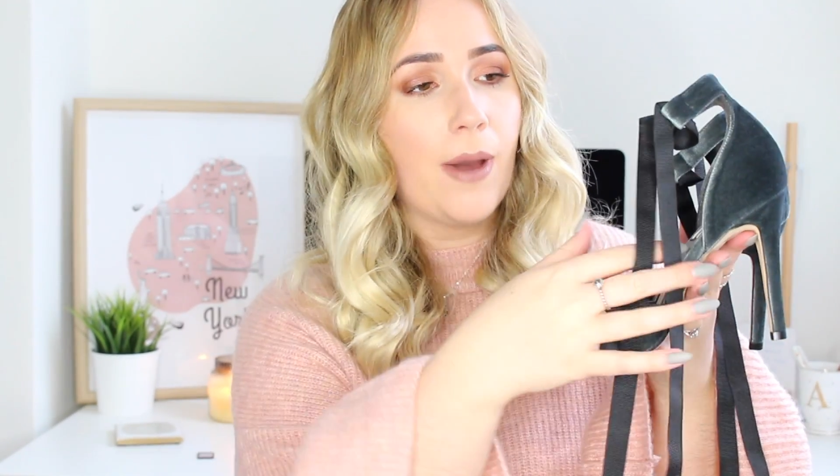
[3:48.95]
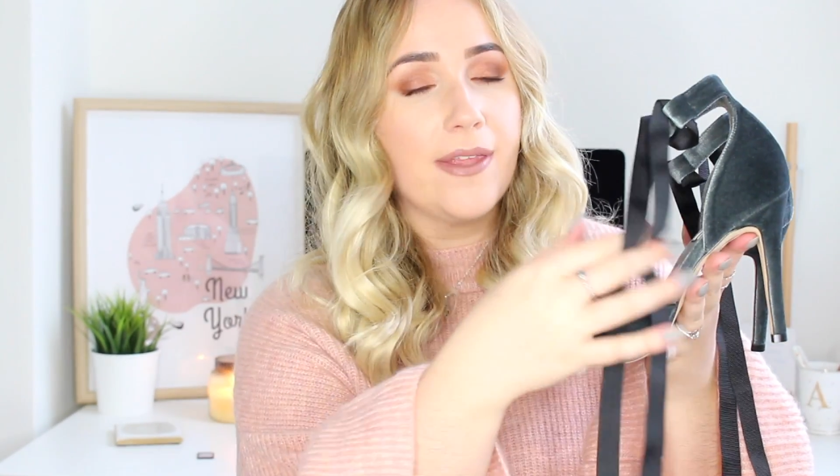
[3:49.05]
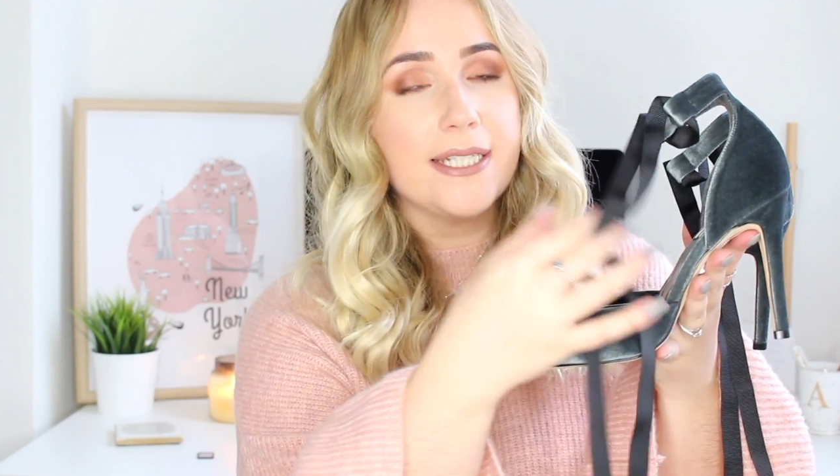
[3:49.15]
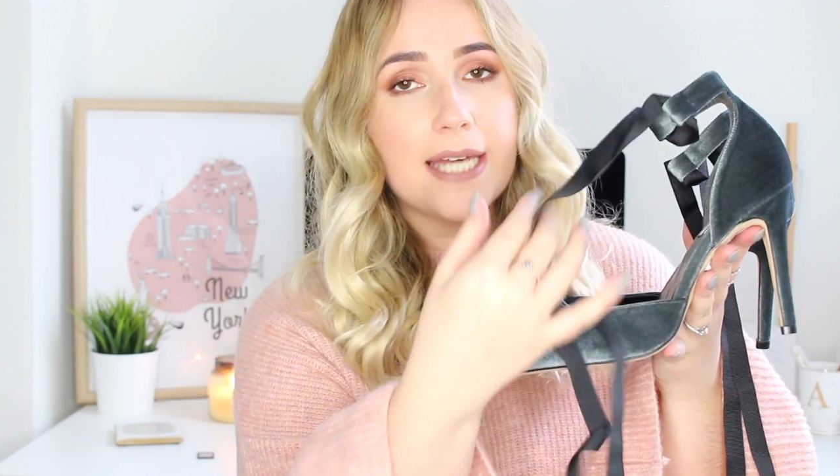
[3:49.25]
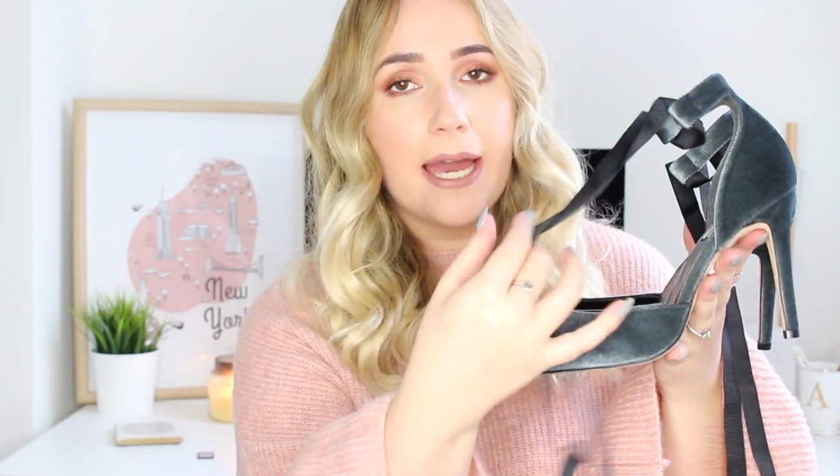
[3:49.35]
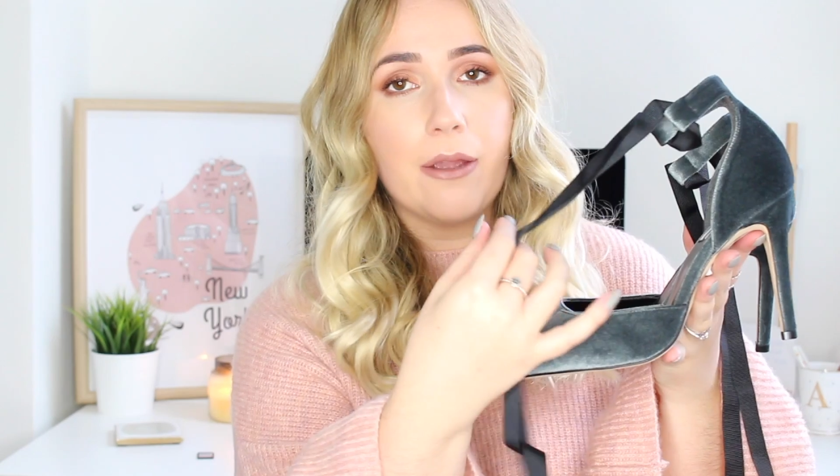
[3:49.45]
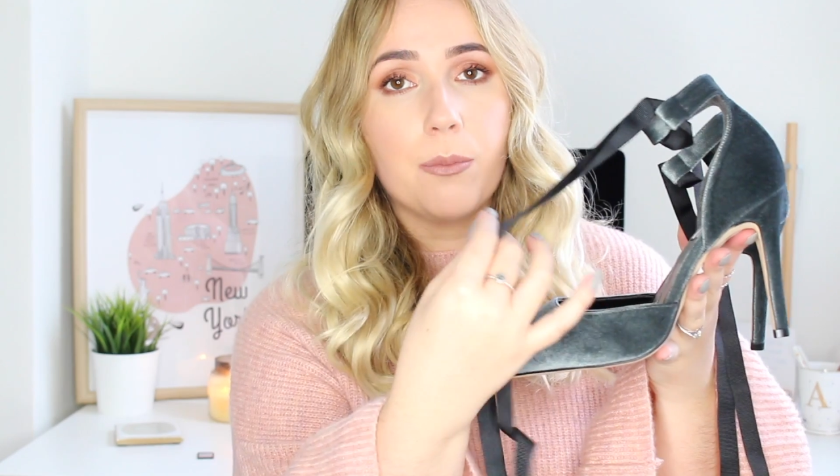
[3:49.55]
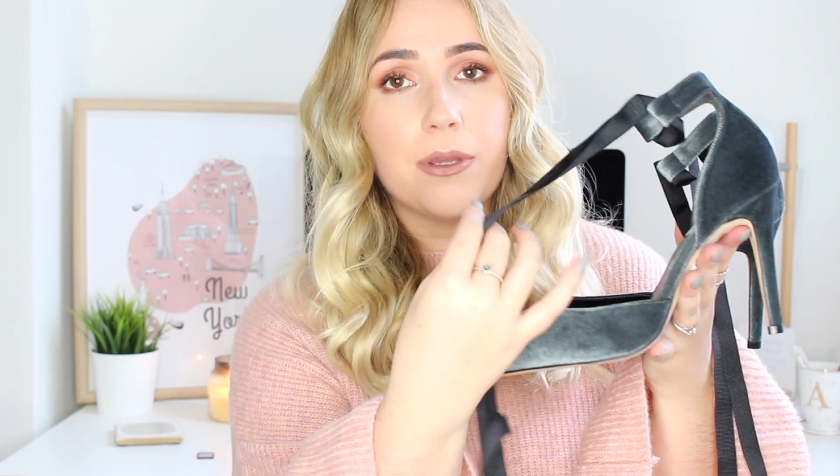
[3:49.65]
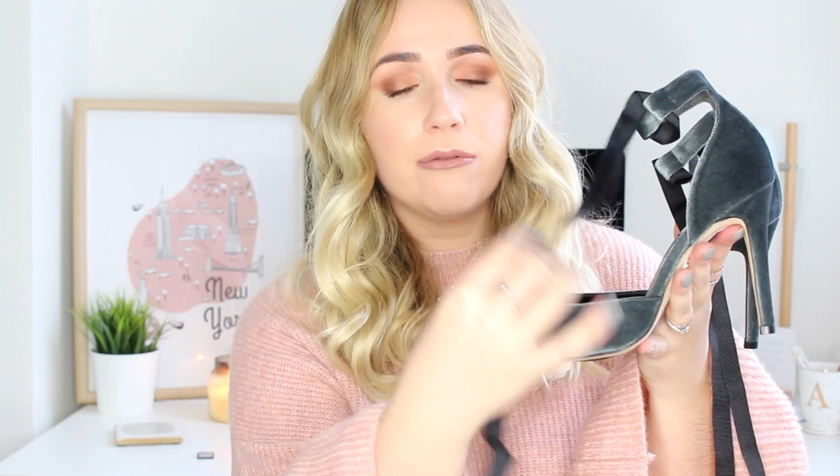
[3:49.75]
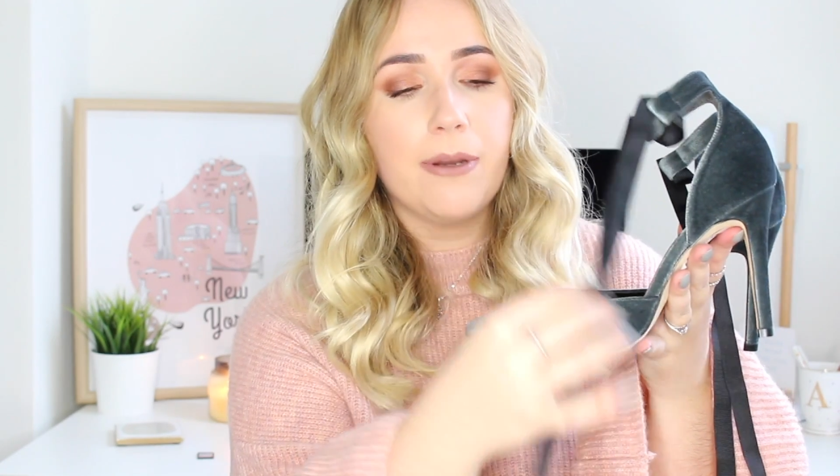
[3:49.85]
where they tie
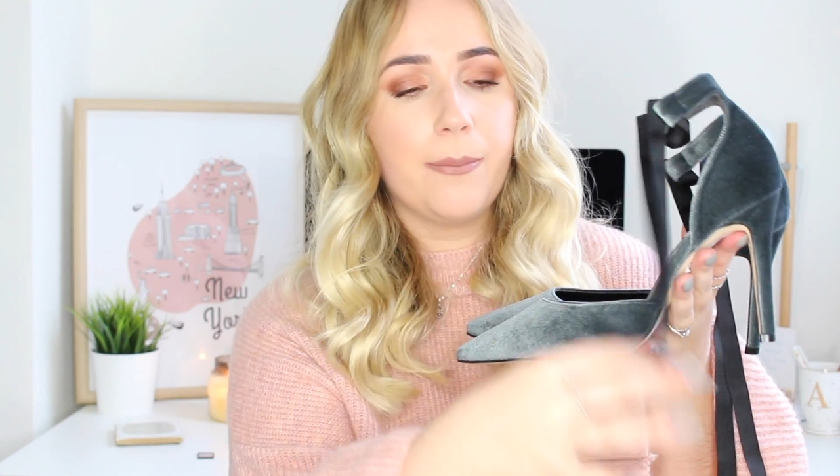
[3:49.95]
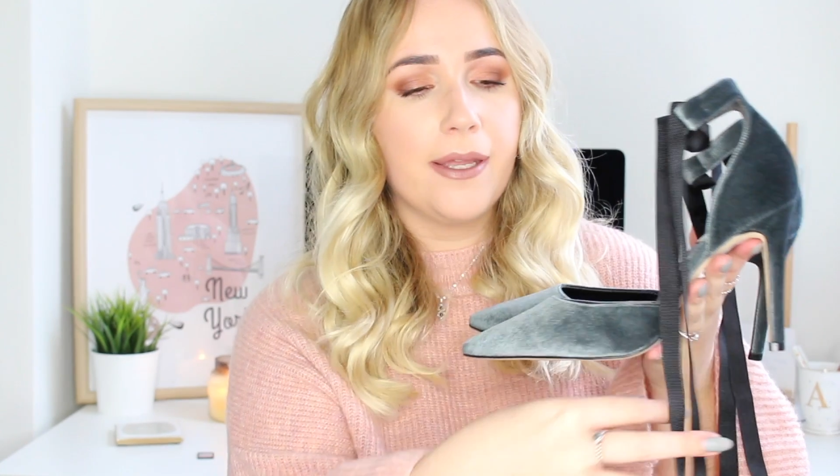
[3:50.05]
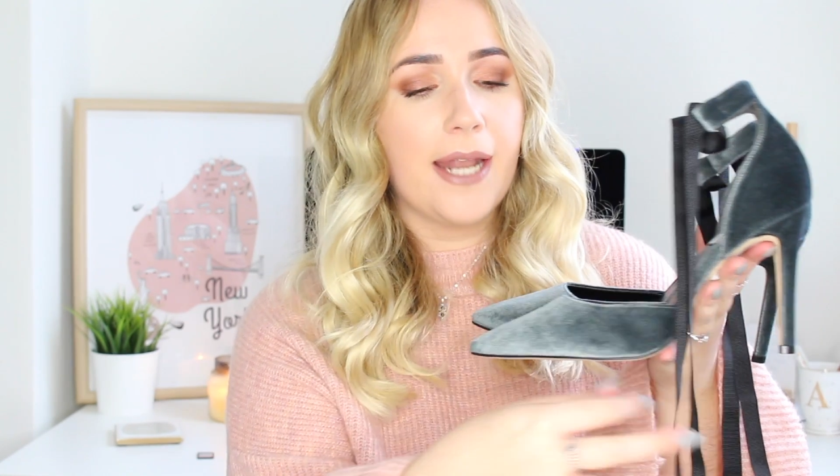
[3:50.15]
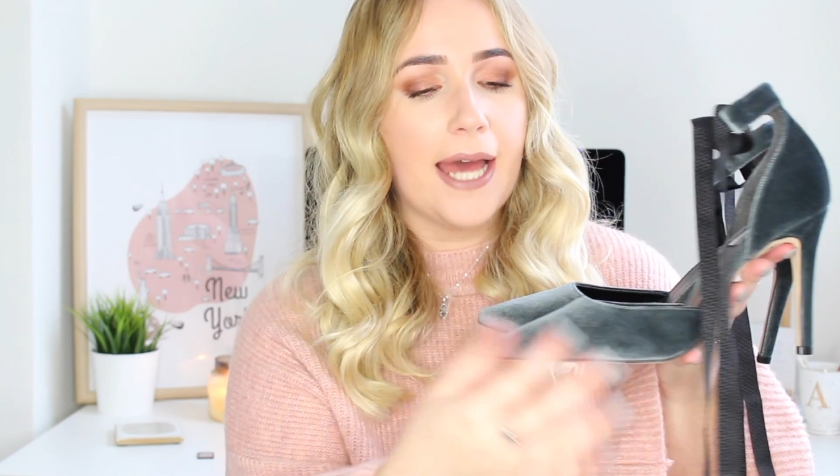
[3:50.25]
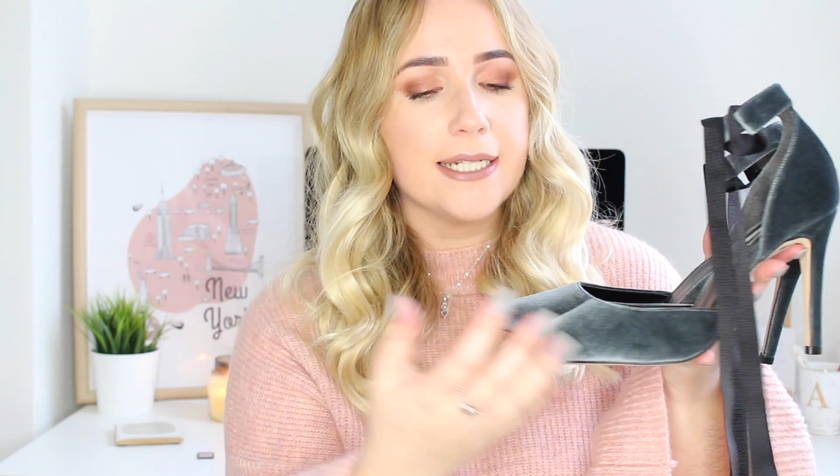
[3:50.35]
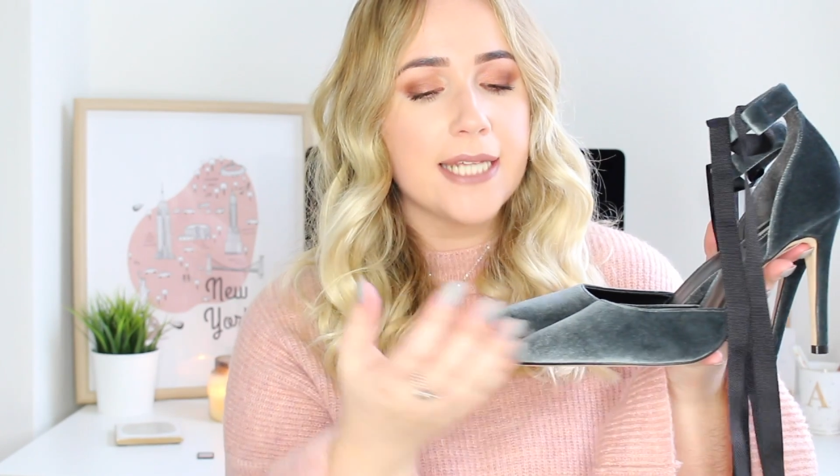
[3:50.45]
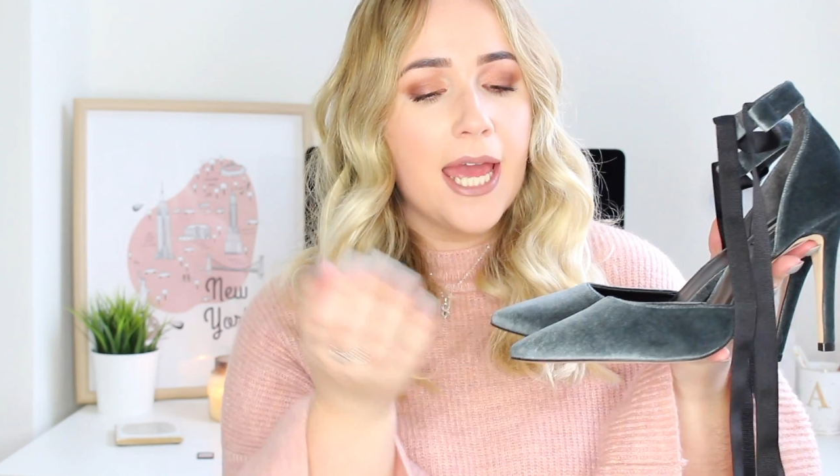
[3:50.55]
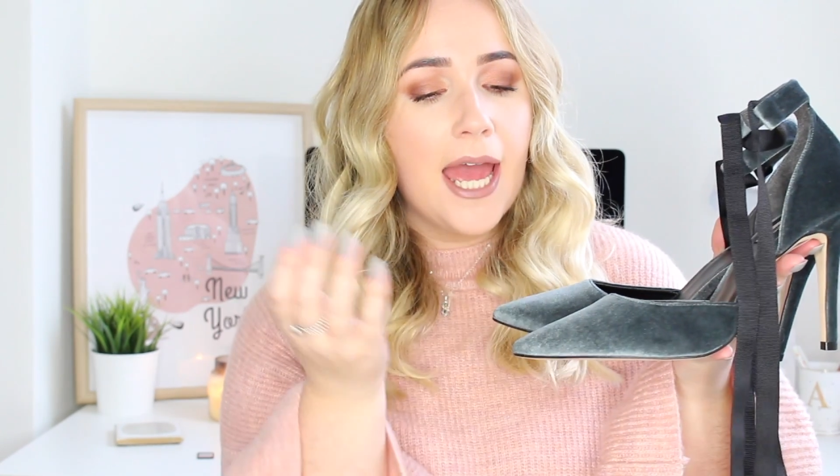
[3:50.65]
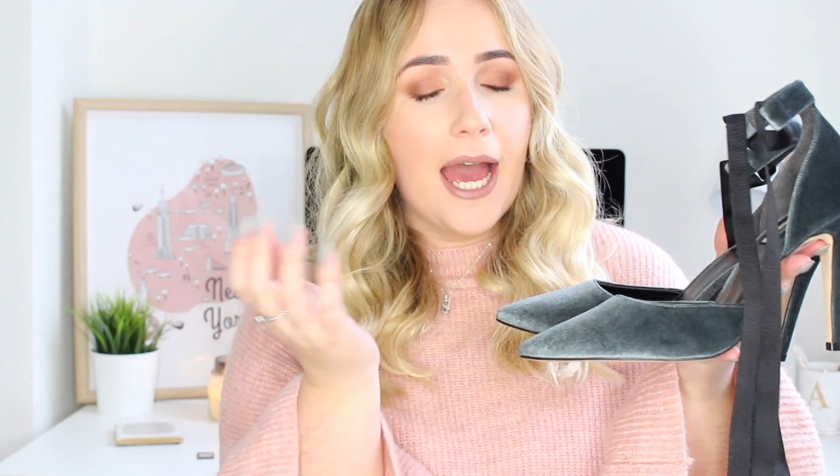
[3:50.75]
up with a ribbon, and